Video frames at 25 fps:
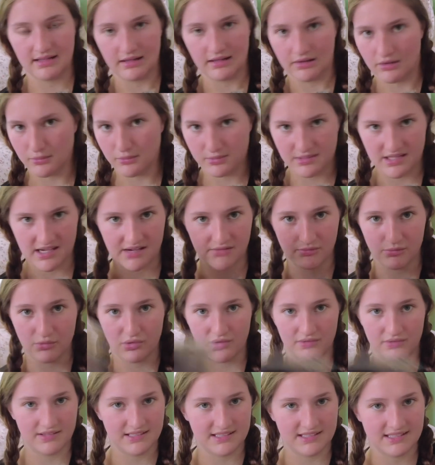I hope to have
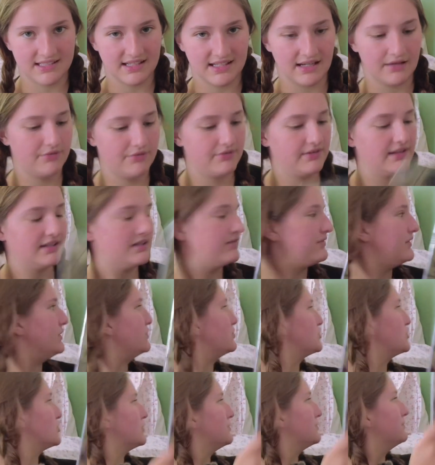more of his stuff in the
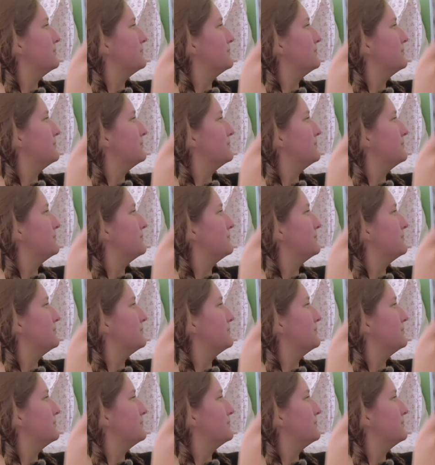future.